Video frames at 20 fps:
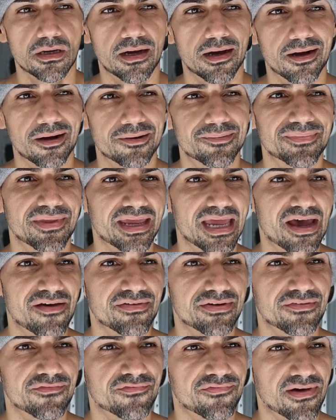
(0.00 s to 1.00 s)
Um, they have
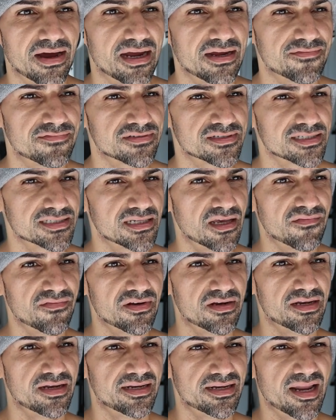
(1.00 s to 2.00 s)
it in five,
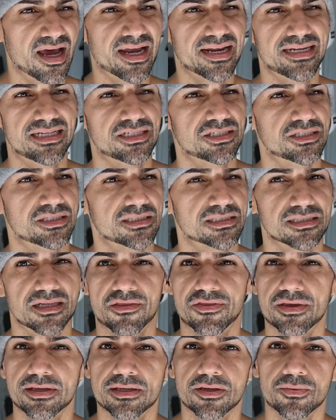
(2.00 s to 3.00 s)
seven, and nine inches, I
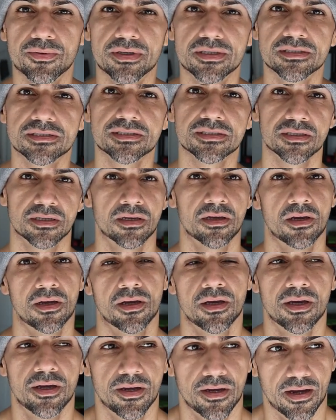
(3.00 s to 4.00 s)
think it was.
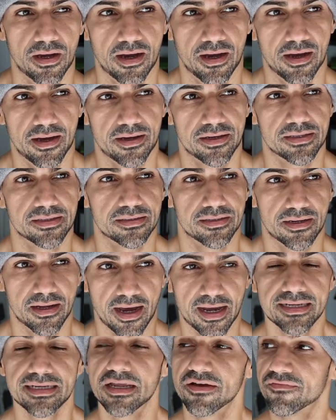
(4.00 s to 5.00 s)
Uh,
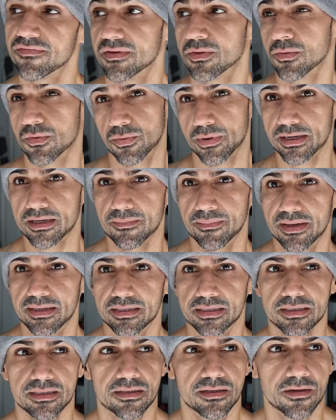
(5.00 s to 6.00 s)
I definitely would
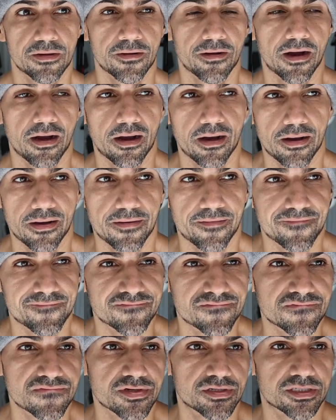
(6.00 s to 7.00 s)
recommend it.
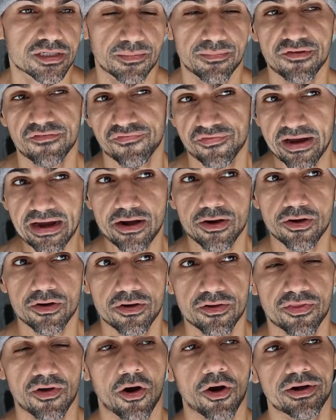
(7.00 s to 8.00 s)
Um, to be
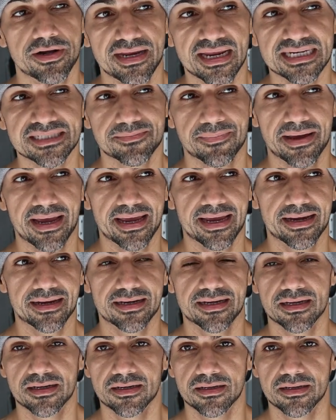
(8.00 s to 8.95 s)
fair, the RDX bag